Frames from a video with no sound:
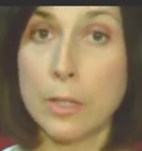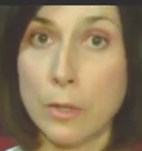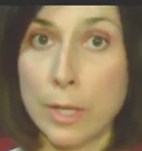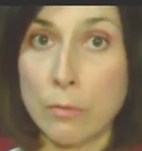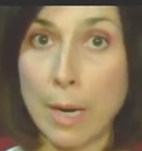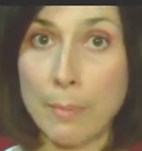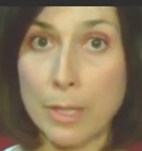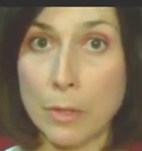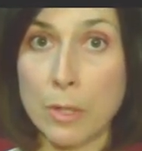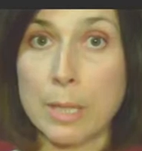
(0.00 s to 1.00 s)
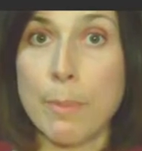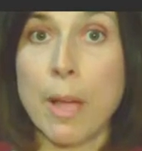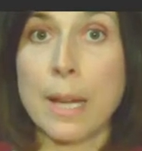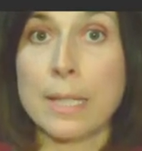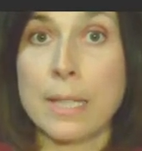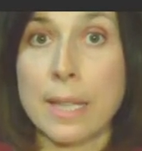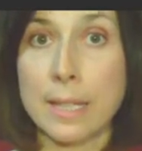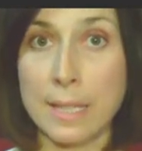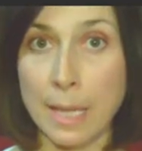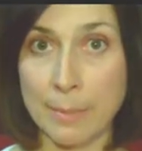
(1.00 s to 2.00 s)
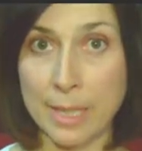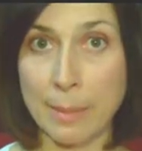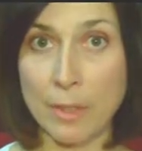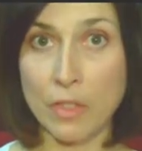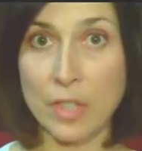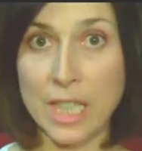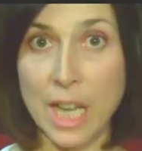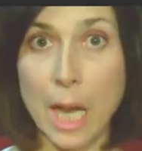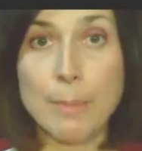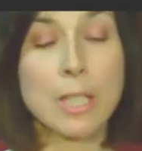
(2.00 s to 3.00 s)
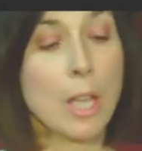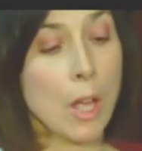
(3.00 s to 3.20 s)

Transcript: So you can rub the sore spot and say the setup statement 3 times,